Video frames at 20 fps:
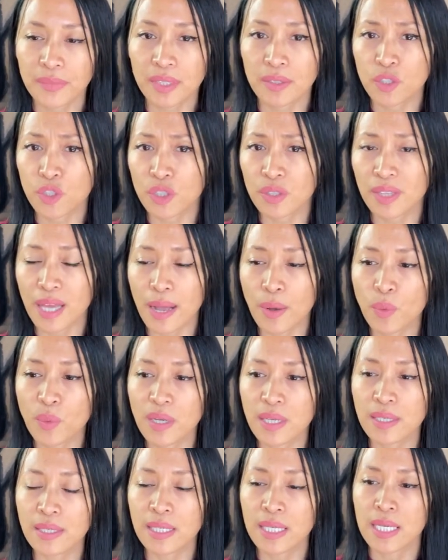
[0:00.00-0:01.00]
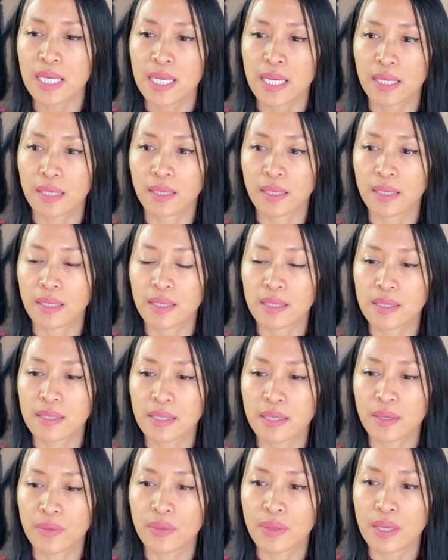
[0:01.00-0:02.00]
So that one is
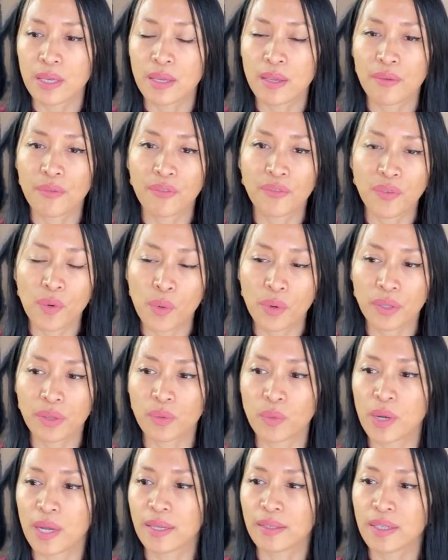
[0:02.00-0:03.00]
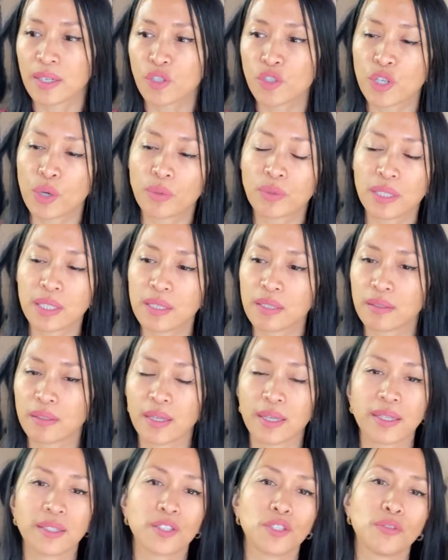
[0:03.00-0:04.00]
the fourth one. Don't eat
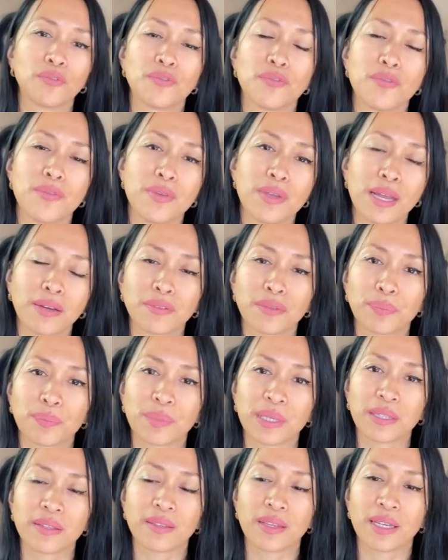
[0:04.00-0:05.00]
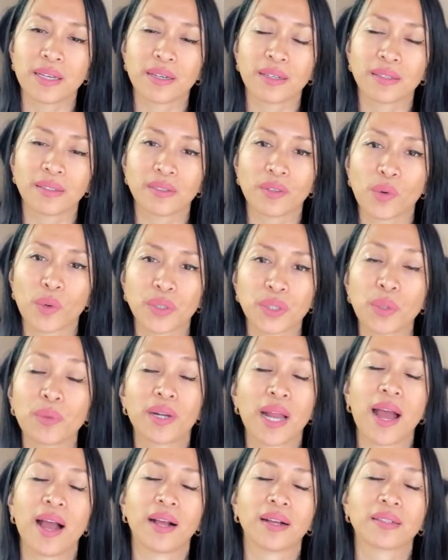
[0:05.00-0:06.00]
like you've never been there, or don't
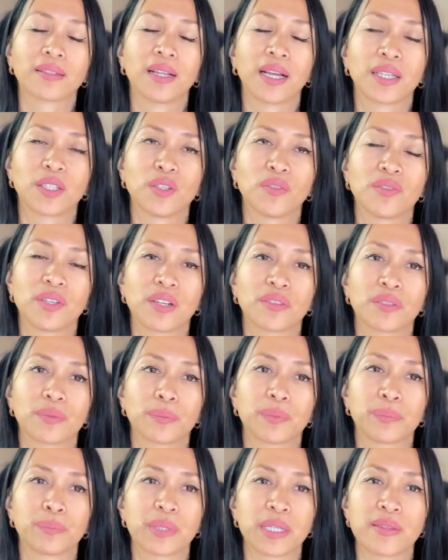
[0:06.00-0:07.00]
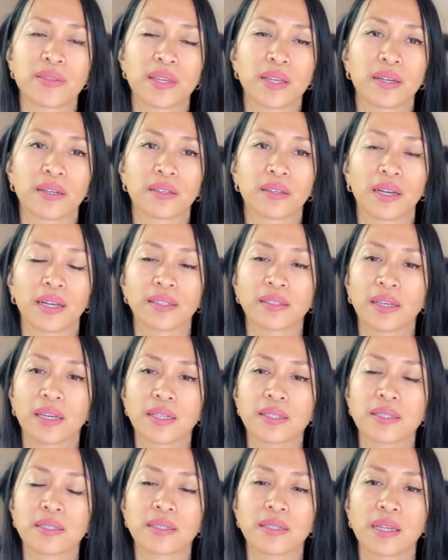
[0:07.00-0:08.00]
act like you've never been there, I
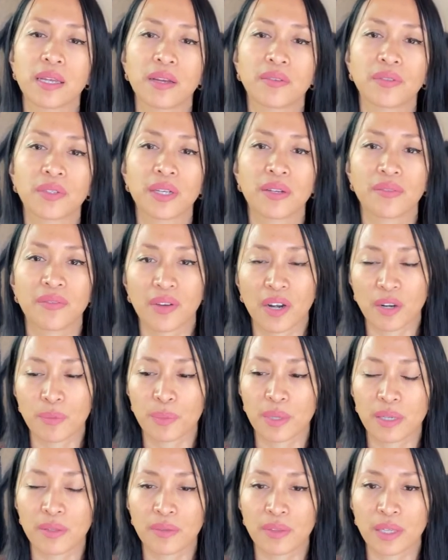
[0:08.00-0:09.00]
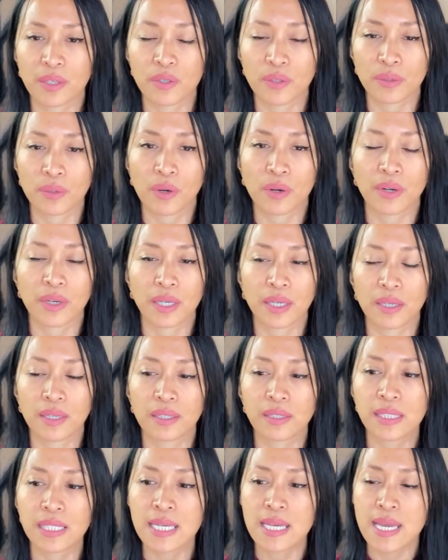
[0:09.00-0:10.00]
guess, in every environment that you are
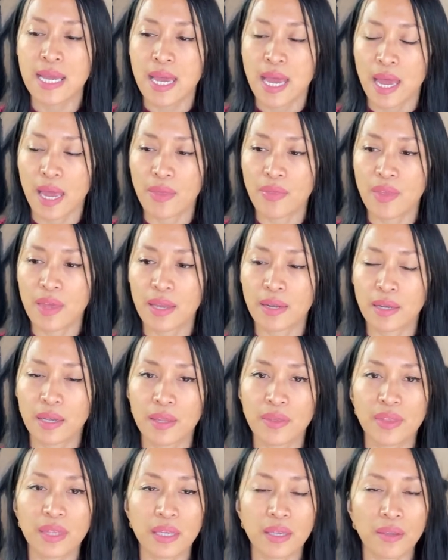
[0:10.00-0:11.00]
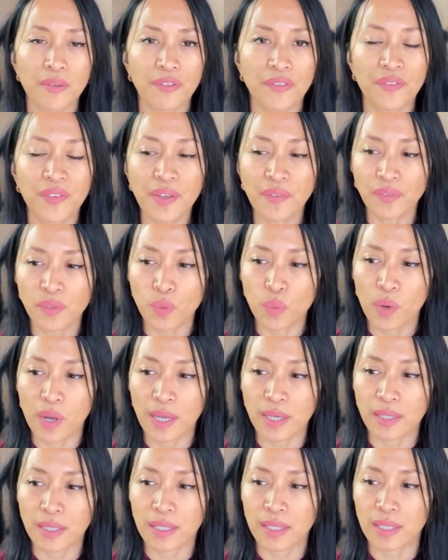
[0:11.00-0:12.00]
in. And then the fifth
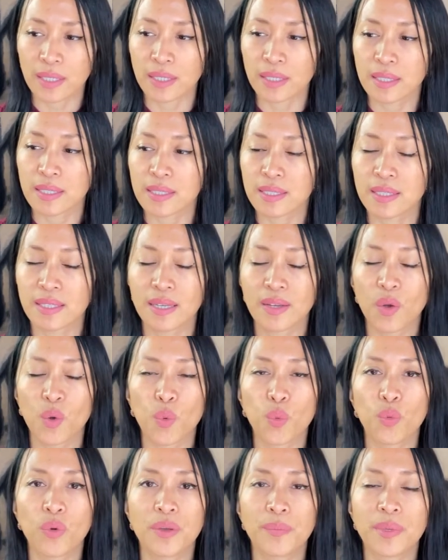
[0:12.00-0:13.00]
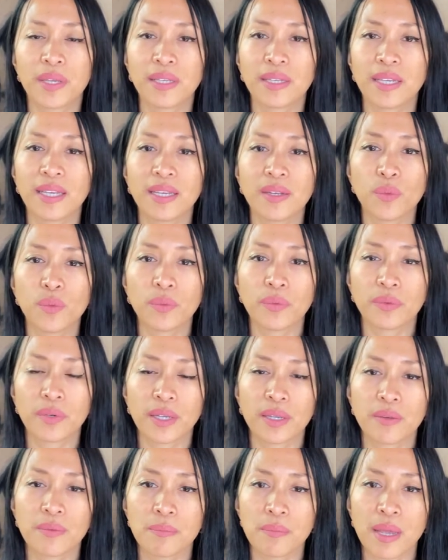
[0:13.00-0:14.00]
one is women
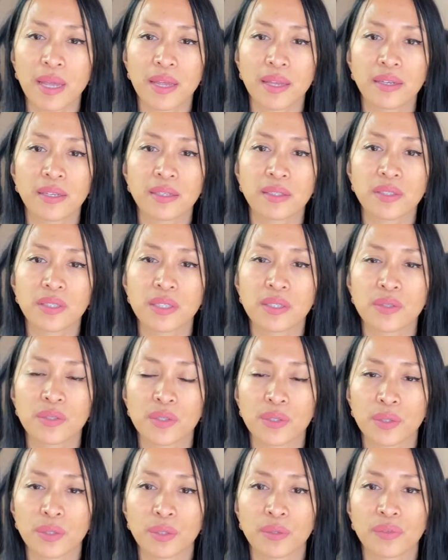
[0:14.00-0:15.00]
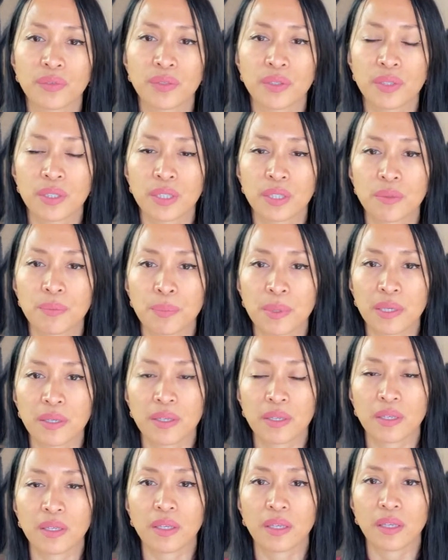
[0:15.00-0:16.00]
and men deserve to
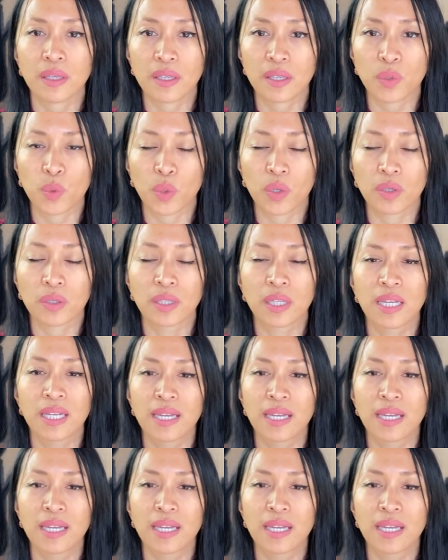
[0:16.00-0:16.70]
be equal.